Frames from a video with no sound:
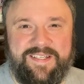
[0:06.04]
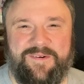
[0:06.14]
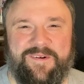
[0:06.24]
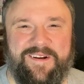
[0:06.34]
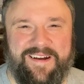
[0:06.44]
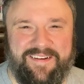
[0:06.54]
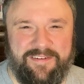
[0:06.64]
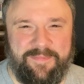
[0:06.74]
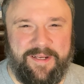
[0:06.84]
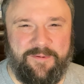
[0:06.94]
going on,
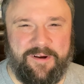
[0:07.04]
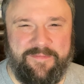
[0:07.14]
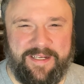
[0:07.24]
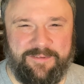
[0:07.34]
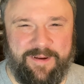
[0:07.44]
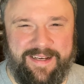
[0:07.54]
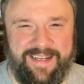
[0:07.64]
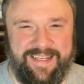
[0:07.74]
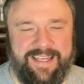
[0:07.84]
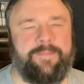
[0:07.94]
everybody? Welcome back to Rain
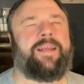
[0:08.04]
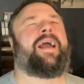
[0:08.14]
Knight Gaming.